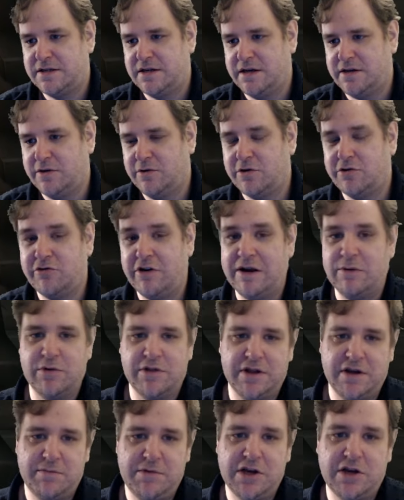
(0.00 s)
I don't agree
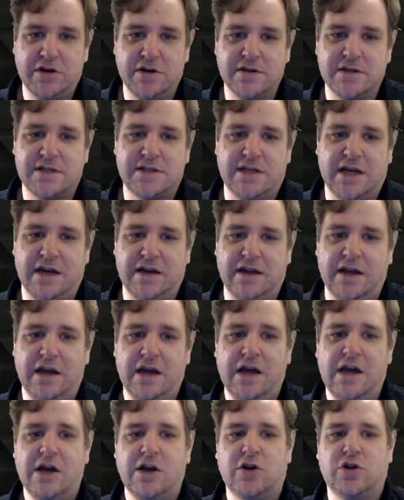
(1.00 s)
with it, but you can understand it.
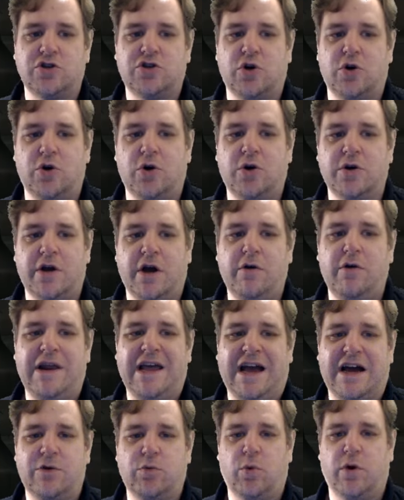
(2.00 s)
Because Horde only
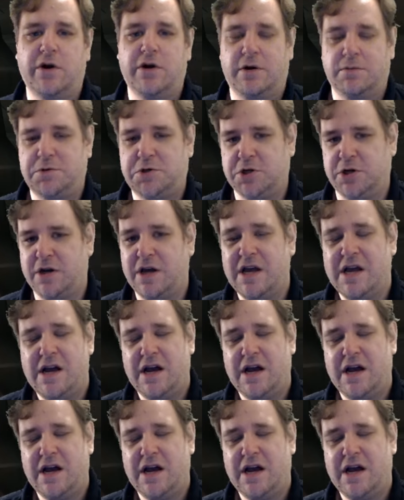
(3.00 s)
had one option.